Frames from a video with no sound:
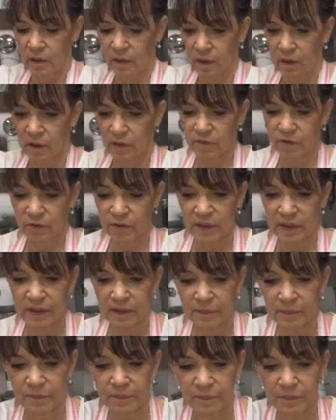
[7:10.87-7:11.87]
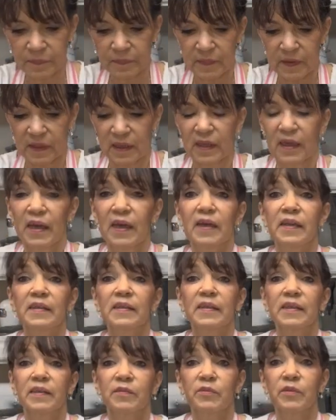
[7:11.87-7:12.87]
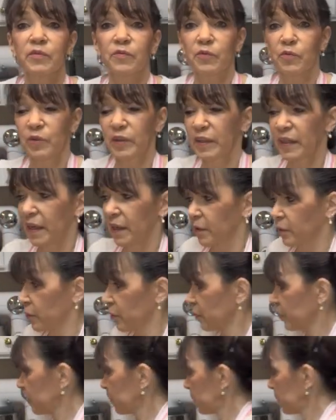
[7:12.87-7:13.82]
Cover it and leave it for an hour.